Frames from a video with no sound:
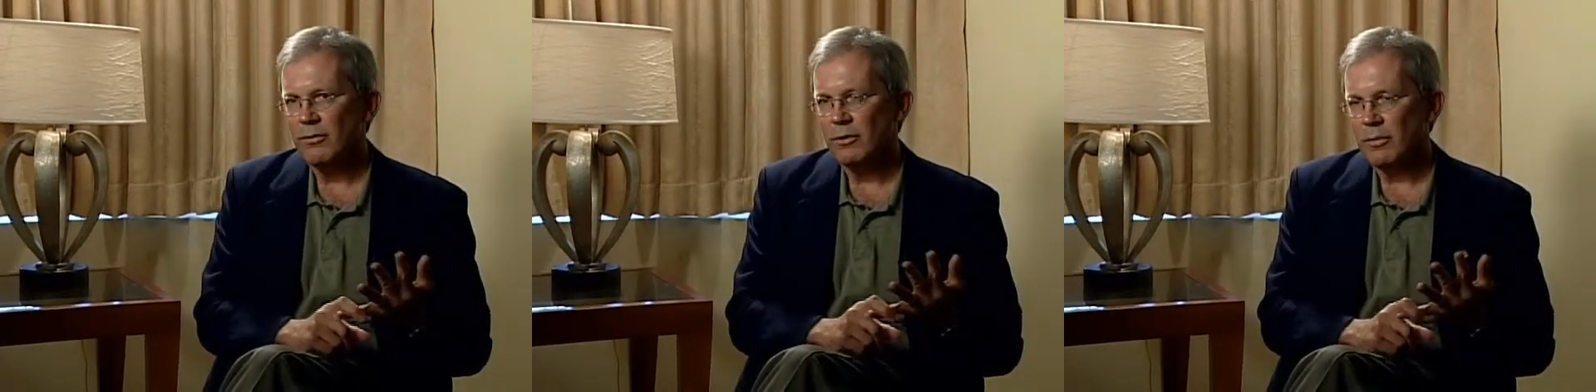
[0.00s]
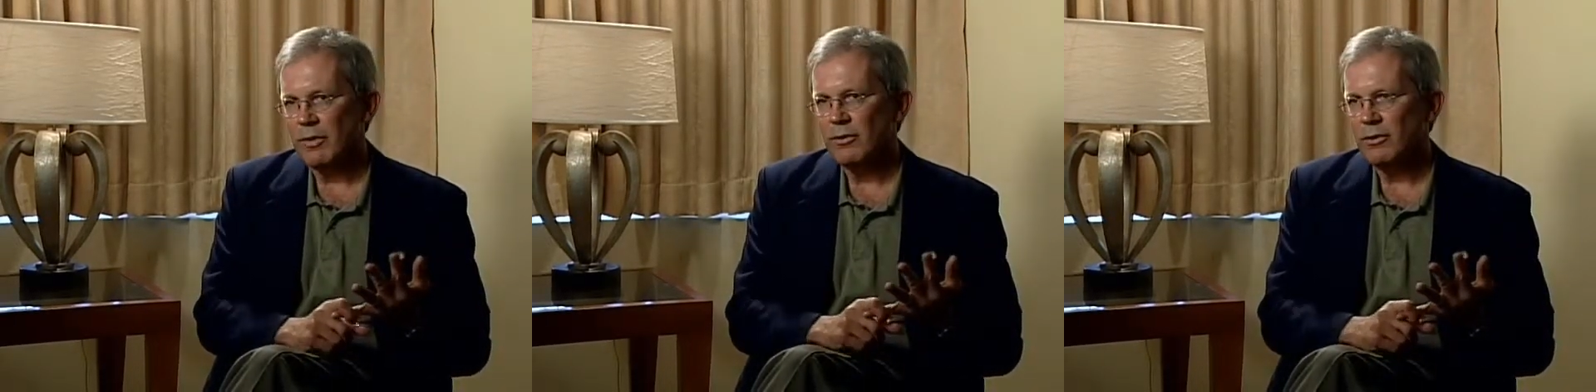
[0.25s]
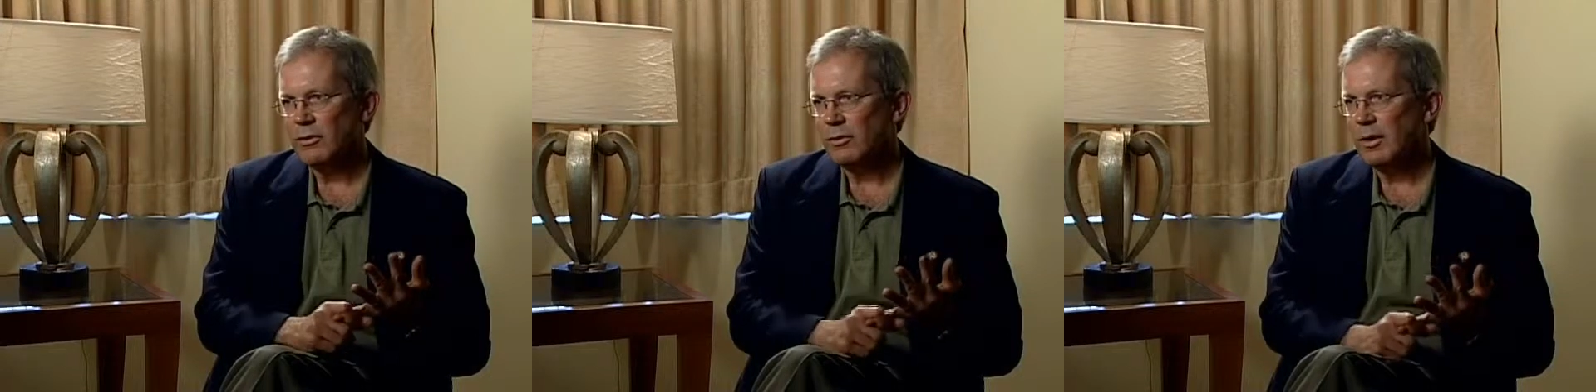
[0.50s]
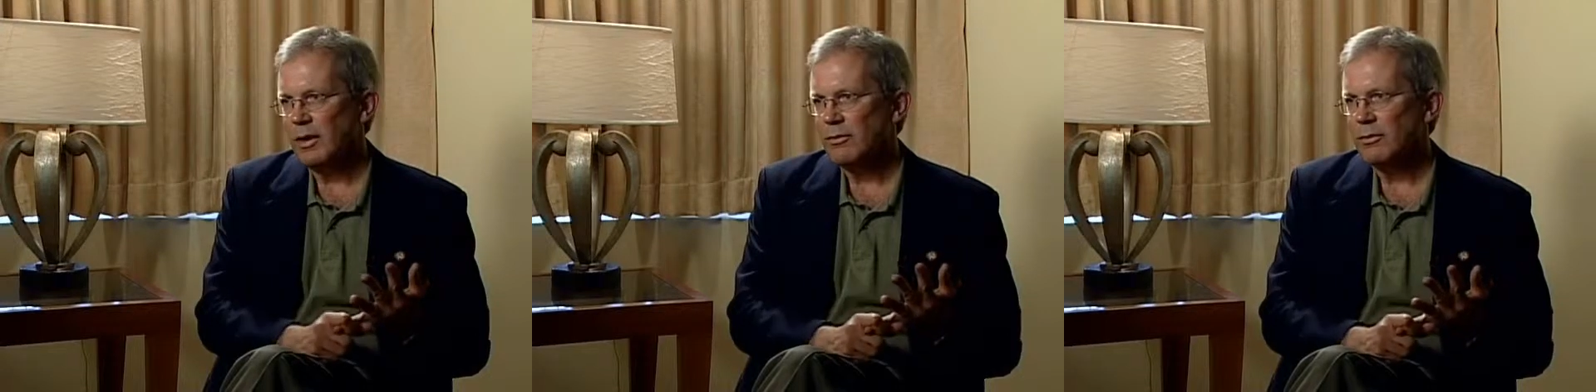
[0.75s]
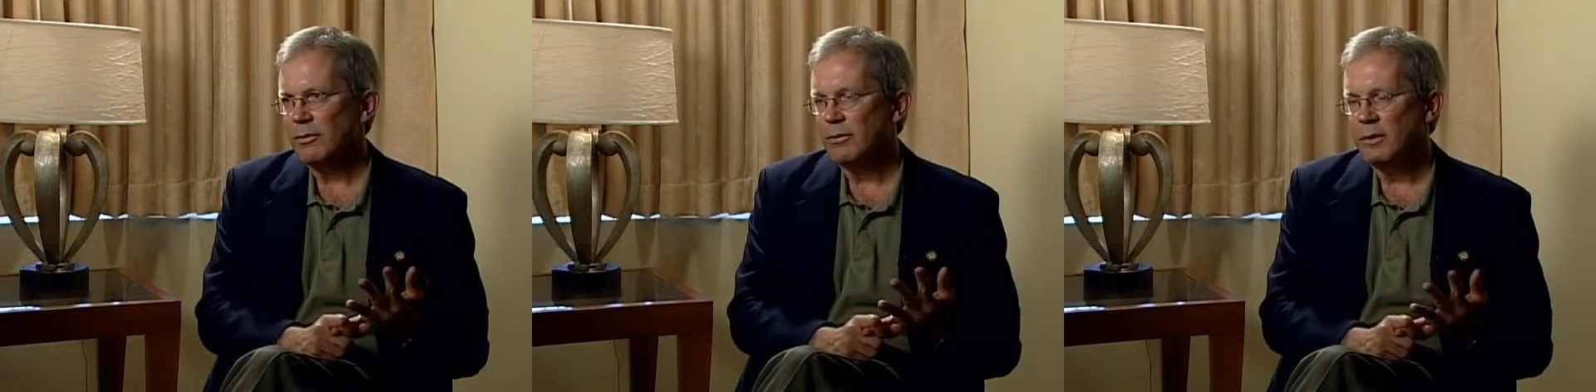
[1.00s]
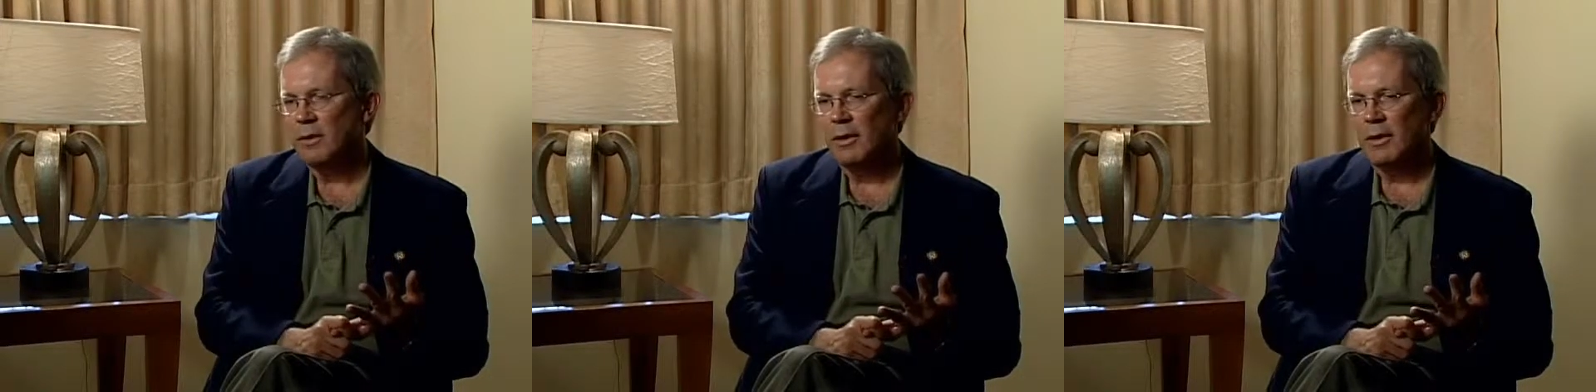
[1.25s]
So basically you have to
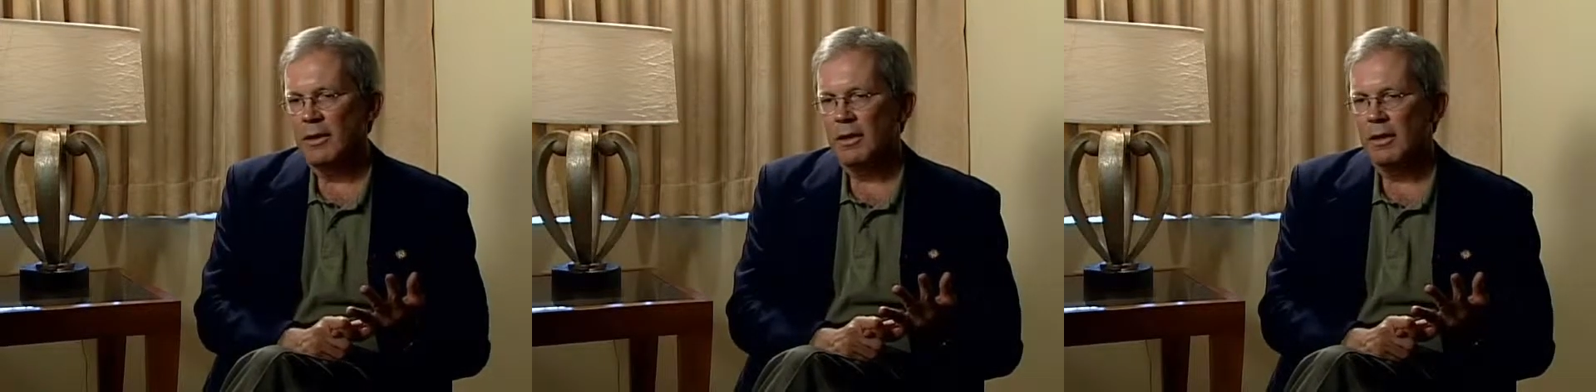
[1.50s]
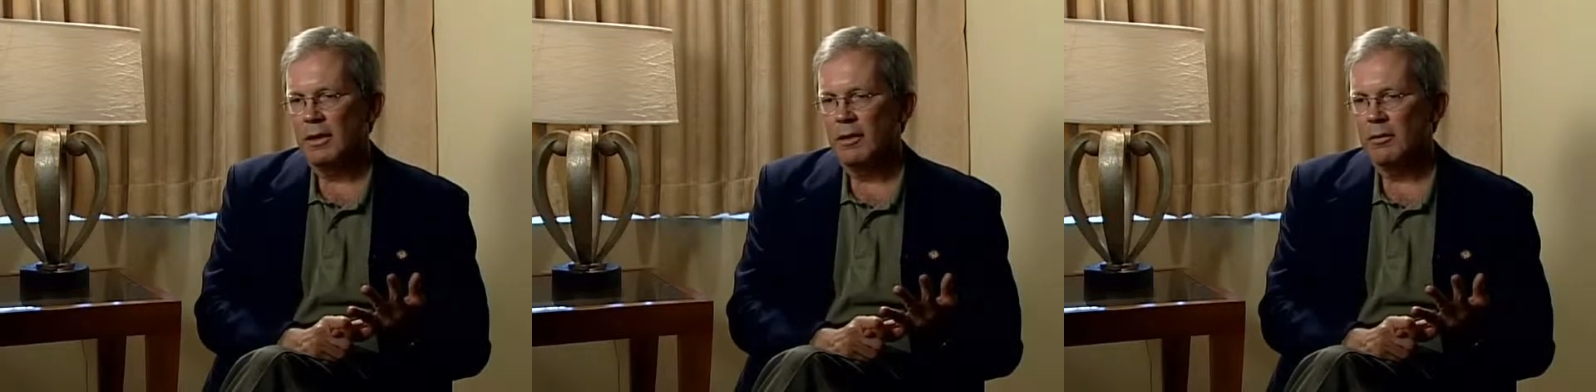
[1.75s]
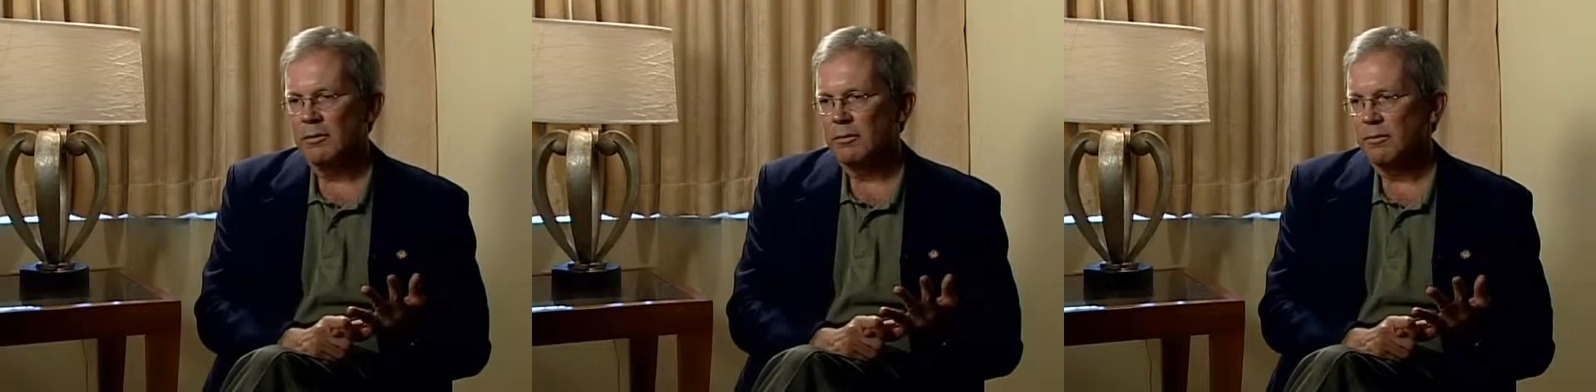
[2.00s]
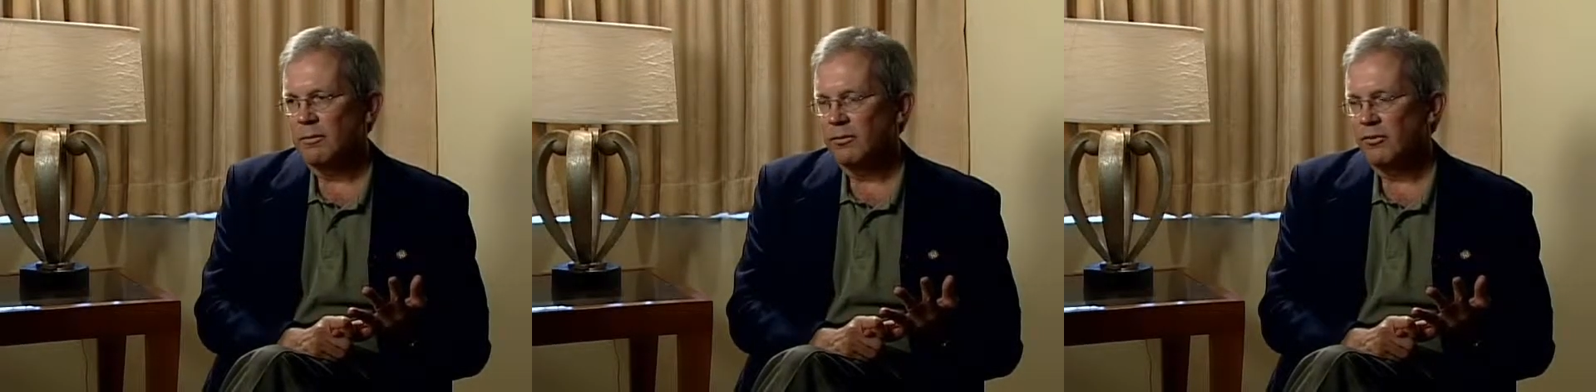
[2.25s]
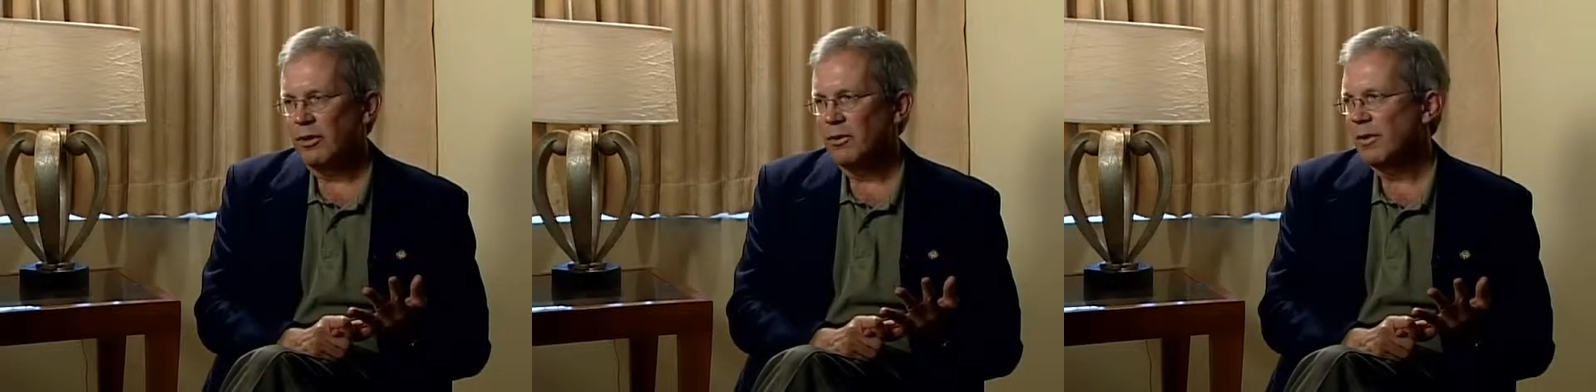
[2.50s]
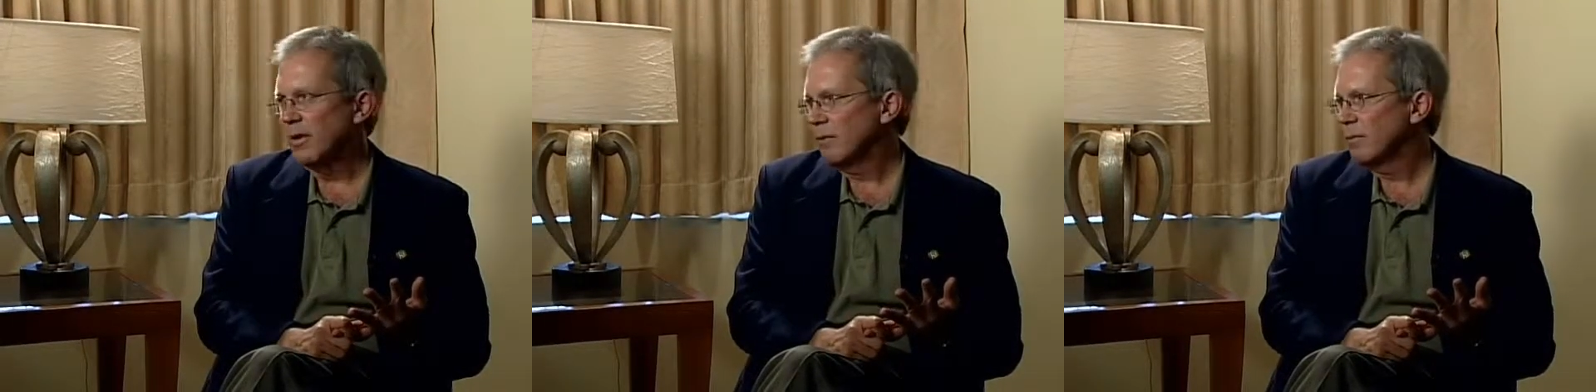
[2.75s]

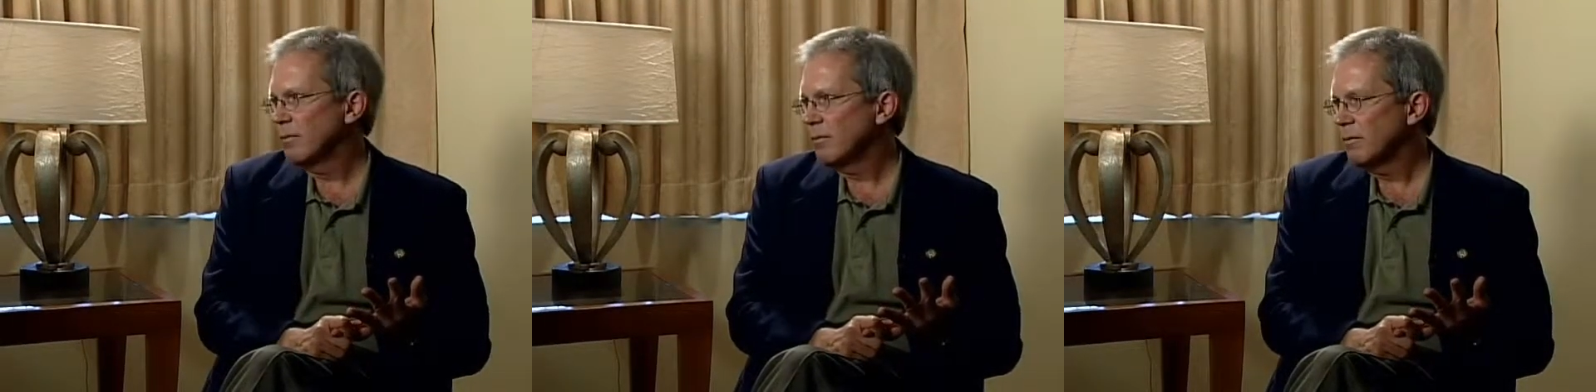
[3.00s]
generate